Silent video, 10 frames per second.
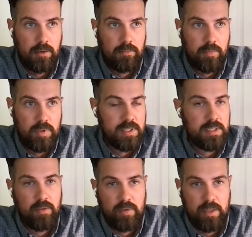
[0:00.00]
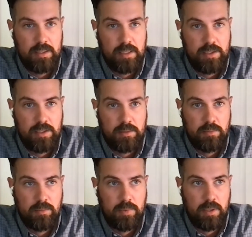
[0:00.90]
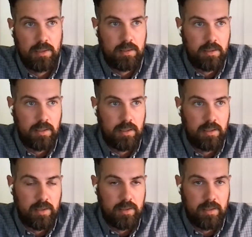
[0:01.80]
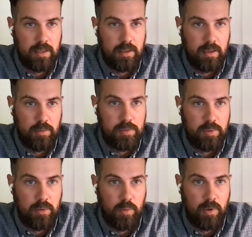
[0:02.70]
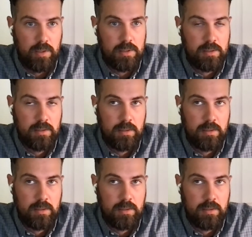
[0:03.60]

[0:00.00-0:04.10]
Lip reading: which is never the intention, but I think that language probably works.